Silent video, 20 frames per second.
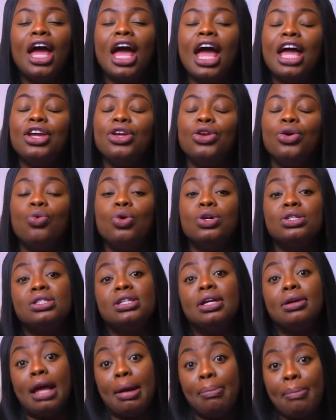and, wants
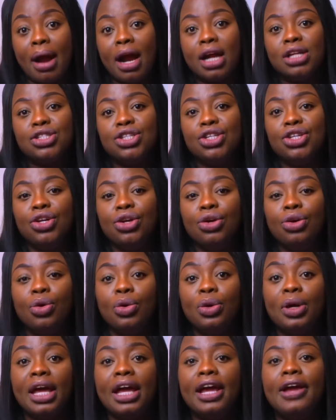to get married to you,
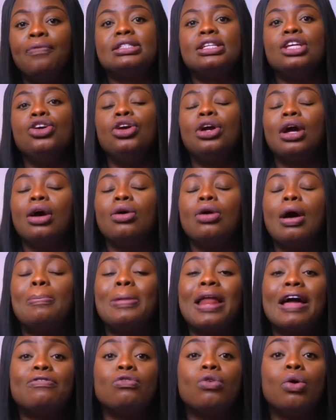okay? So you can
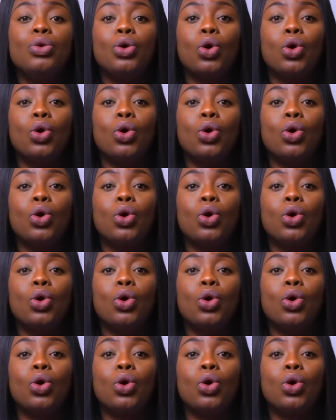apply for what we